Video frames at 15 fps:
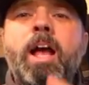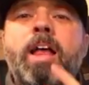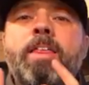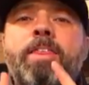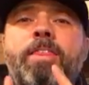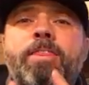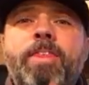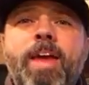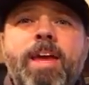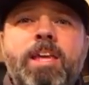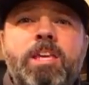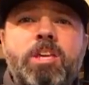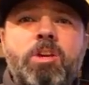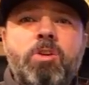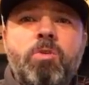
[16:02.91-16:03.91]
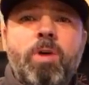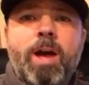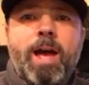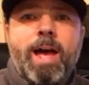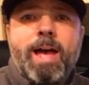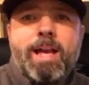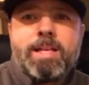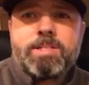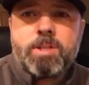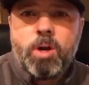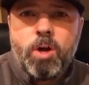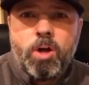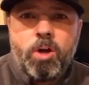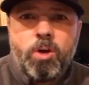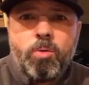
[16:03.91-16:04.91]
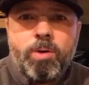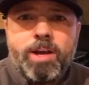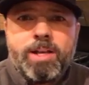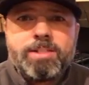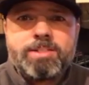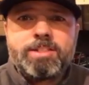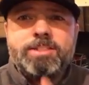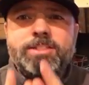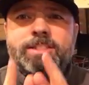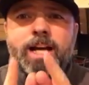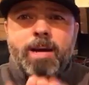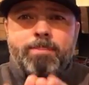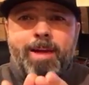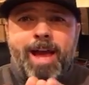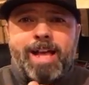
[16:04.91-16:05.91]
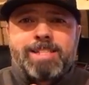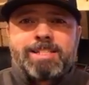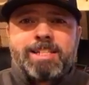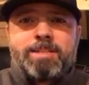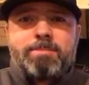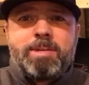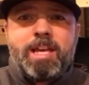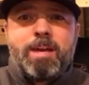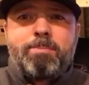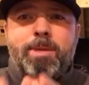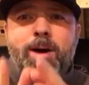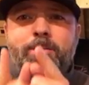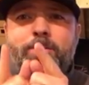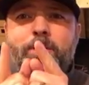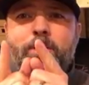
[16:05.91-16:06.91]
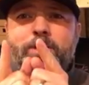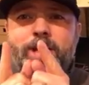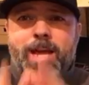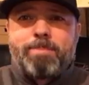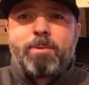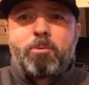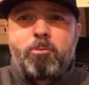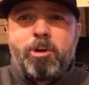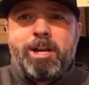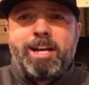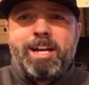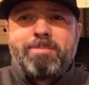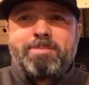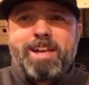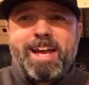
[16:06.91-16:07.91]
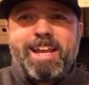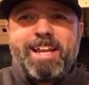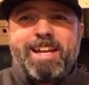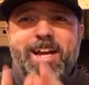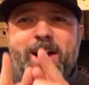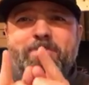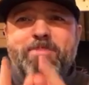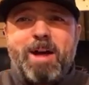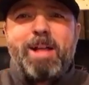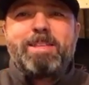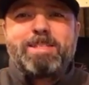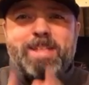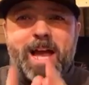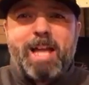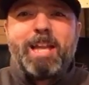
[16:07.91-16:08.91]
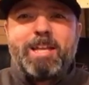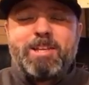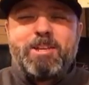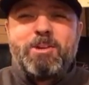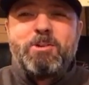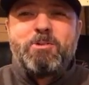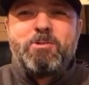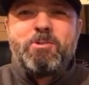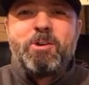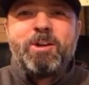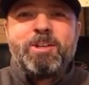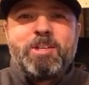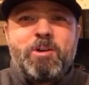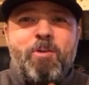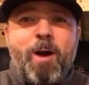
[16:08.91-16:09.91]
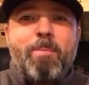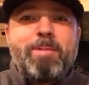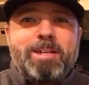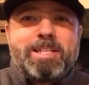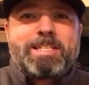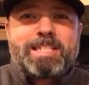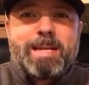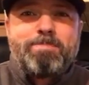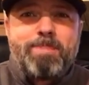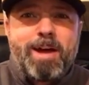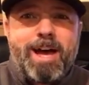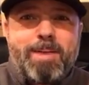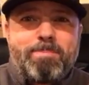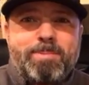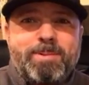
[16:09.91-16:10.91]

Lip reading: Thank you as always. Stop asking me about the type of rig I'm getting. I'm not telling you. You want me to slip up.